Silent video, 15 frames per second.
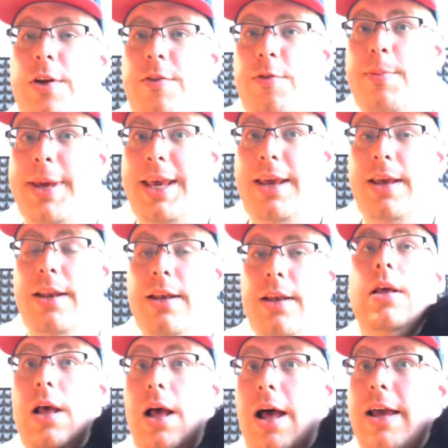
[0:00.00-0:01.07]
for me.
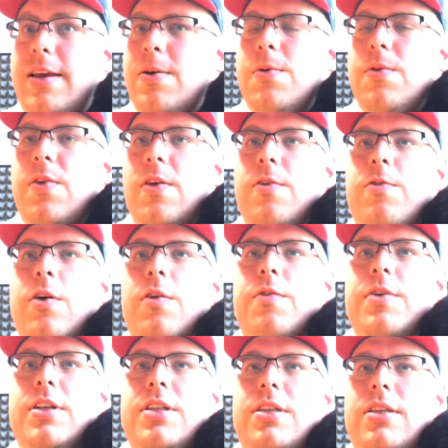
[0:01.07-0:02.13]
I also thought
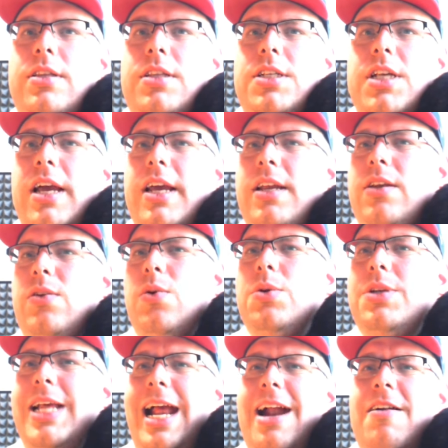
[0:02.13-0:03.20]
the giant
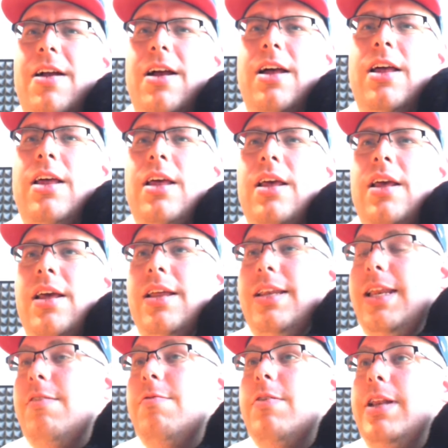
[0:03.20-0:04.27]
Torterra
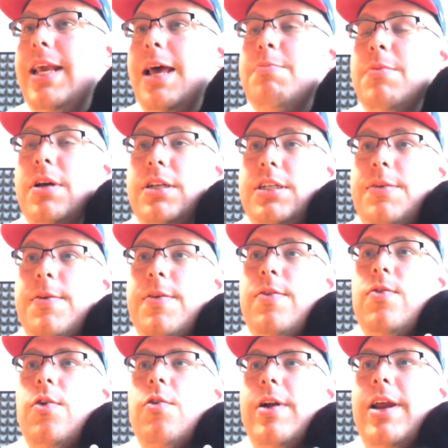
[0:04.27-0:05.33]
didn't really add much to the
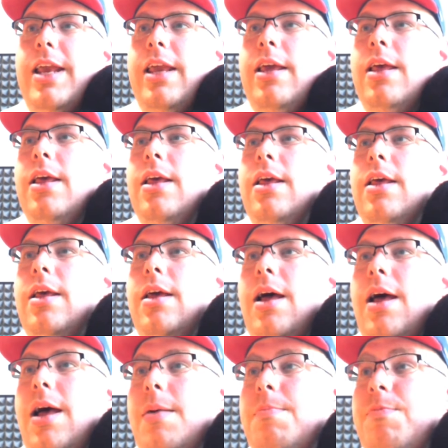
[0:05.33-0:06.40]
story.
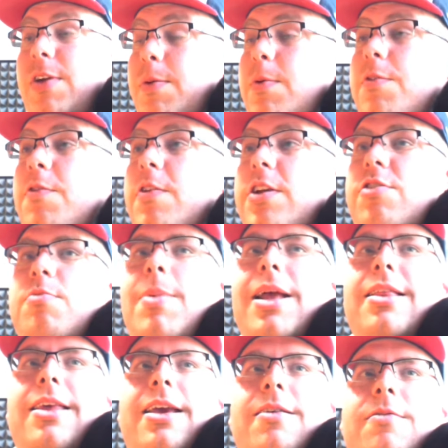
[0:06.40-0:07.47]
Um, they were very
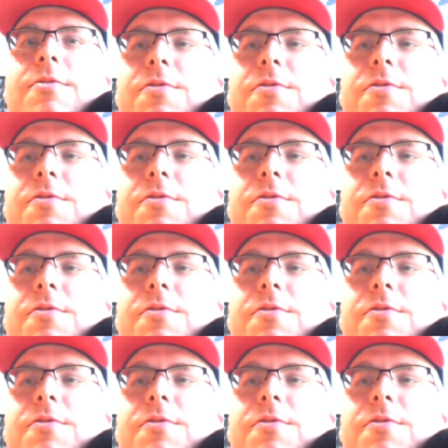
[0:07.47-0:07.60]
dramatic and